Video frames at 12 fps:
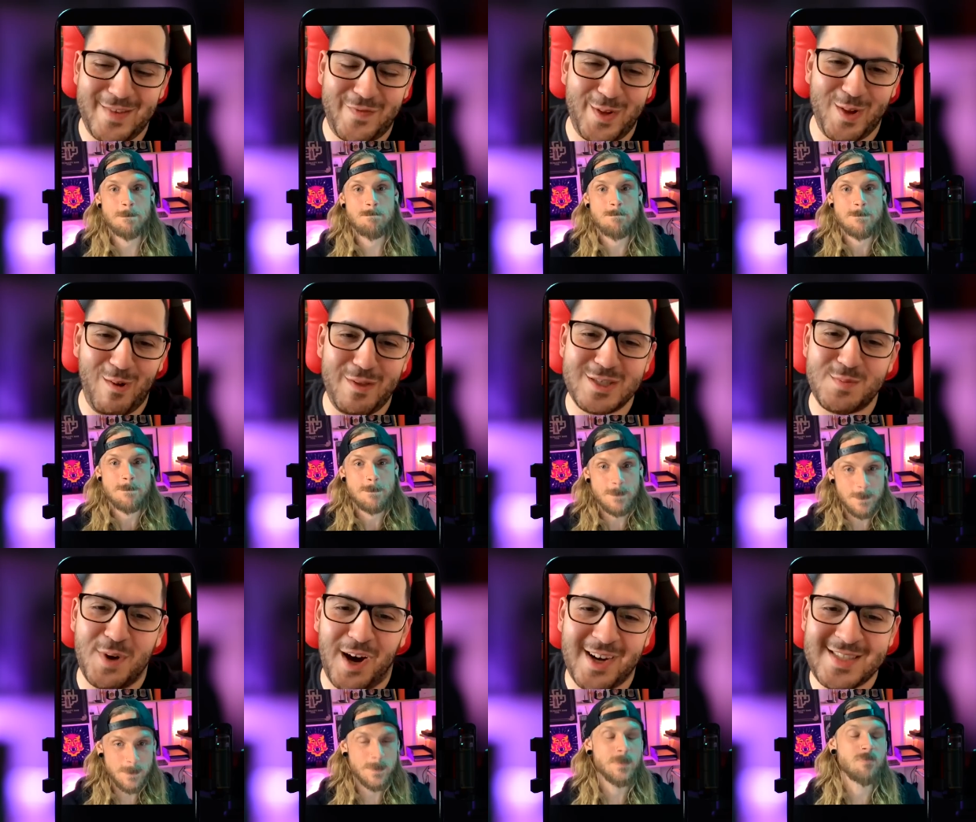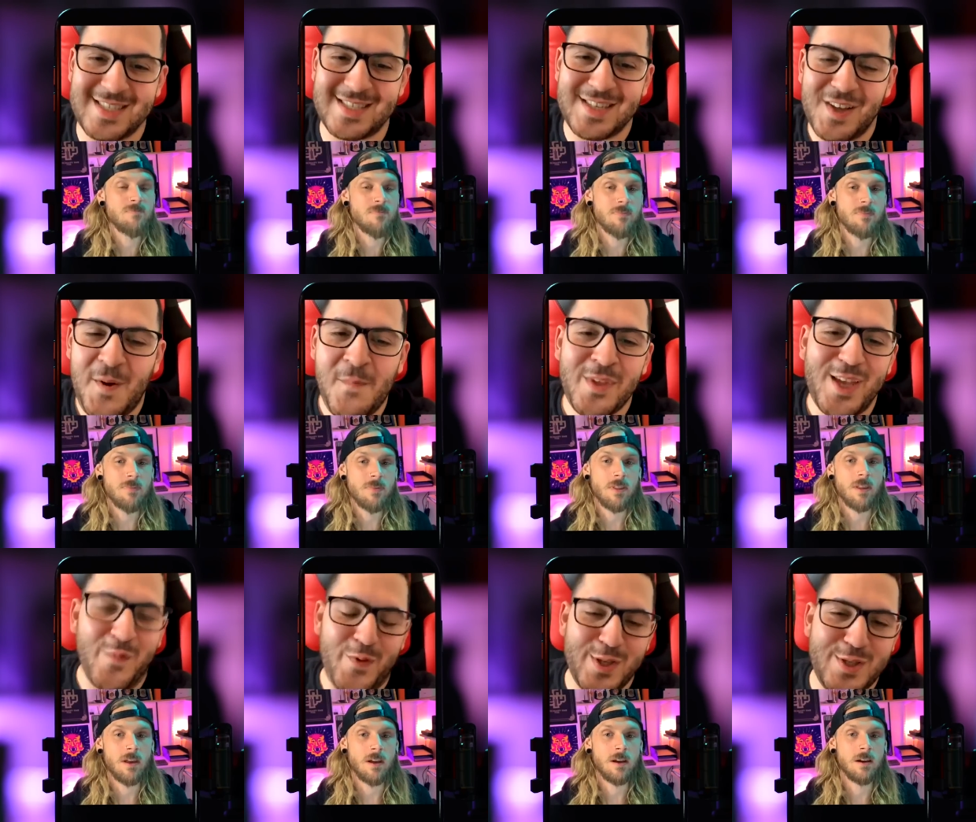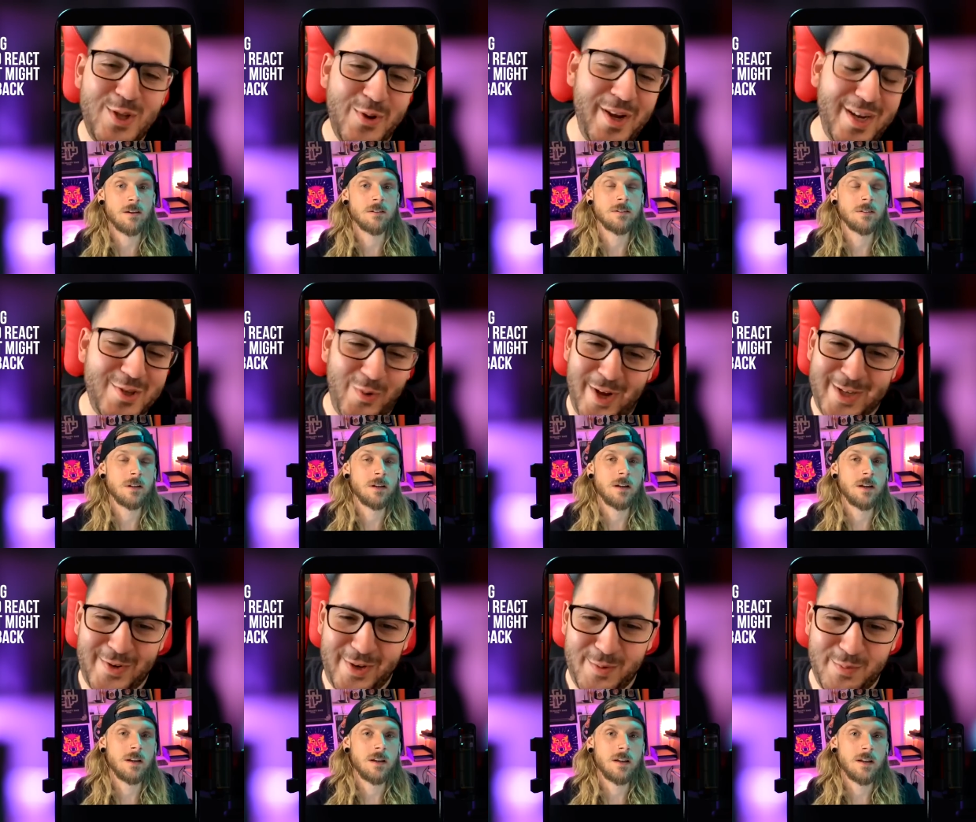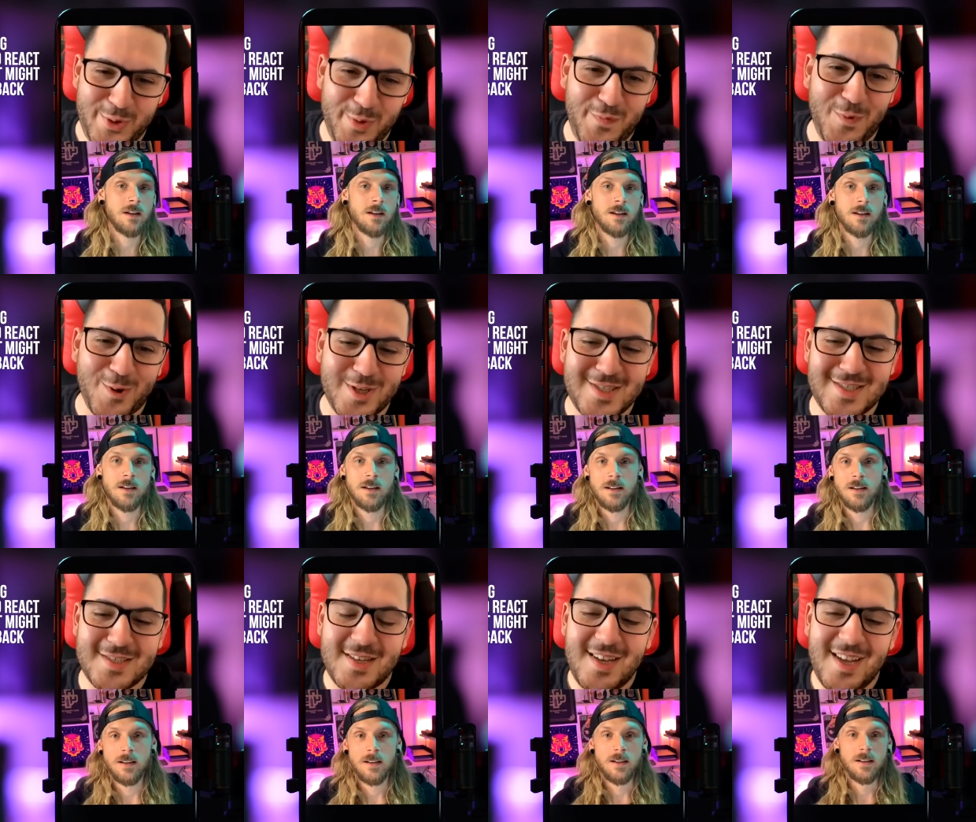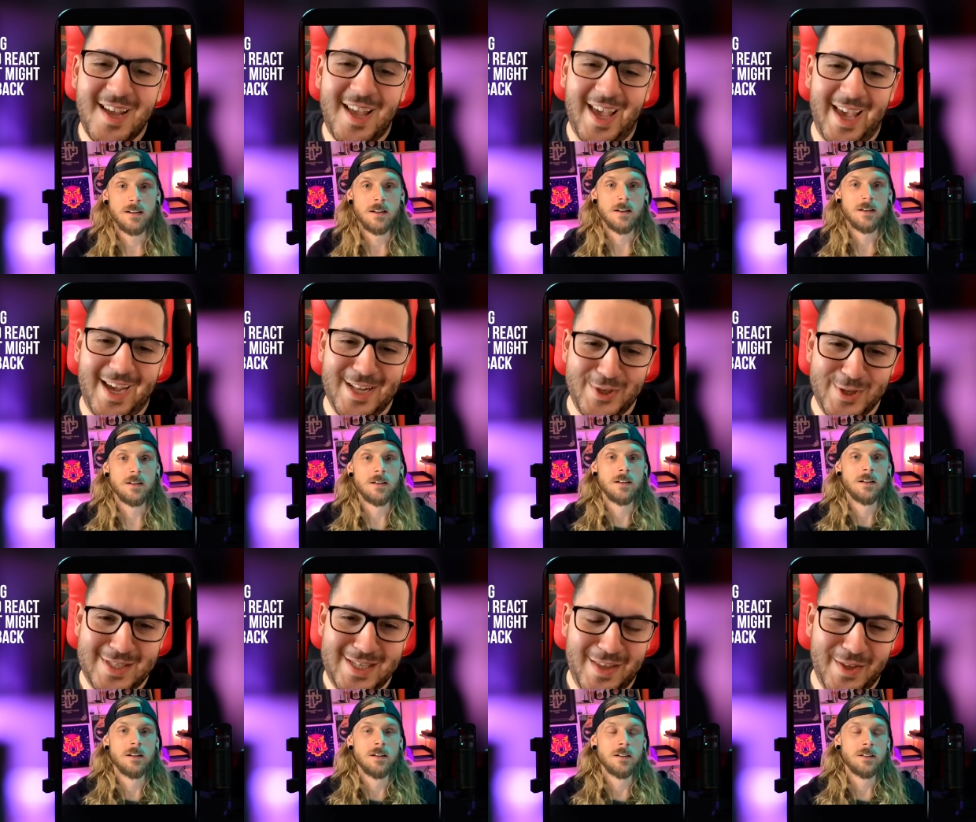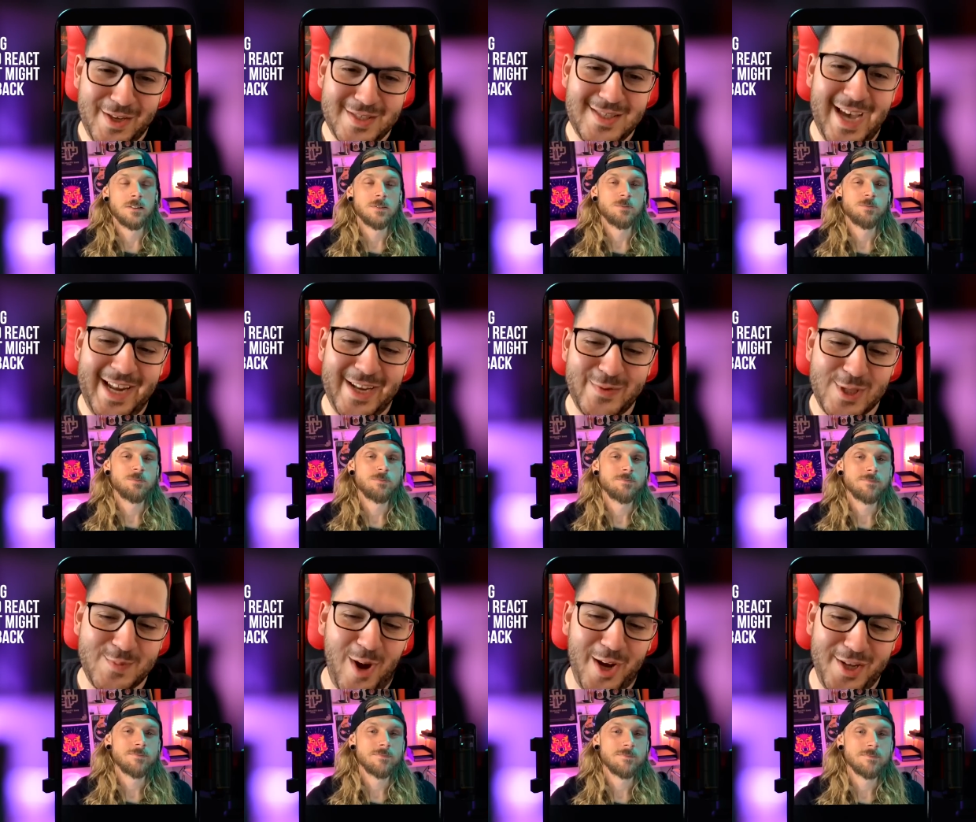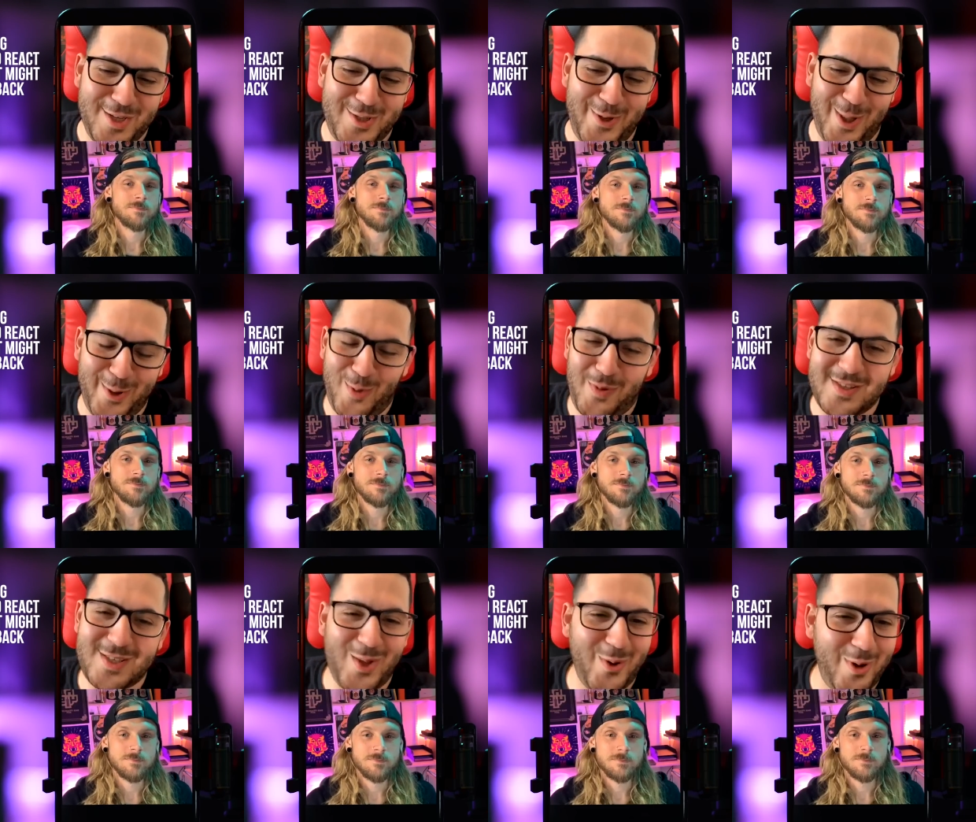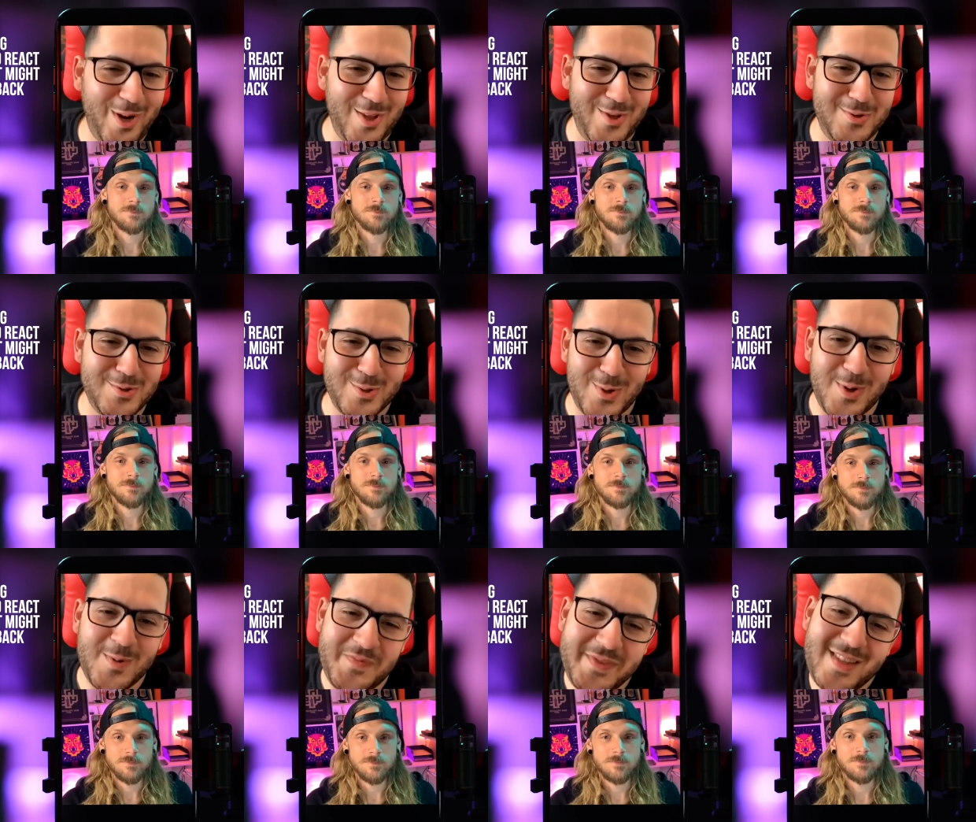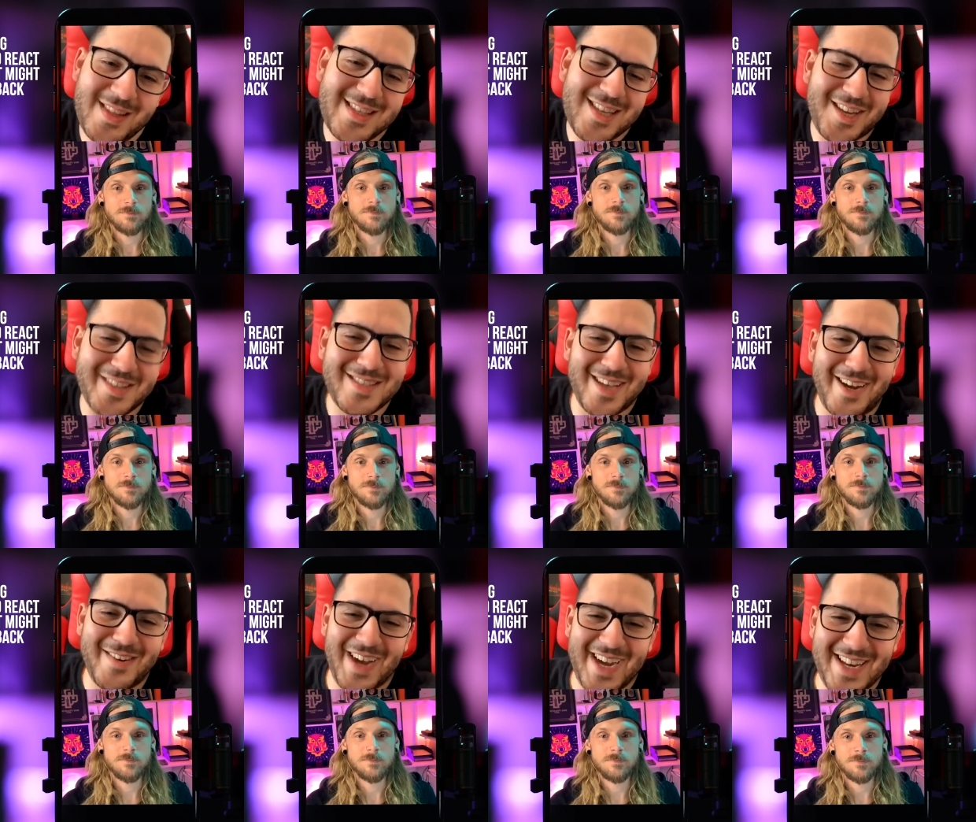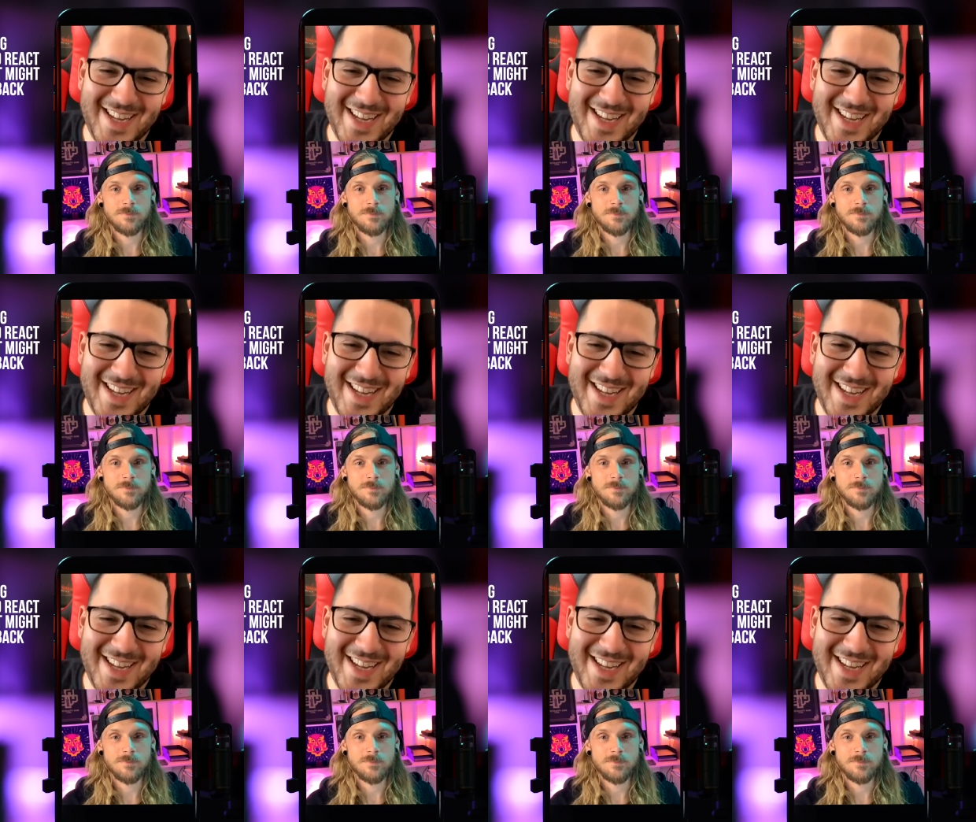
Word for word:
Speaker 1: you know this box is, if you're doing a directory brute force and you see the site is responding to you a little bit slower than usual, it's a good sign, right?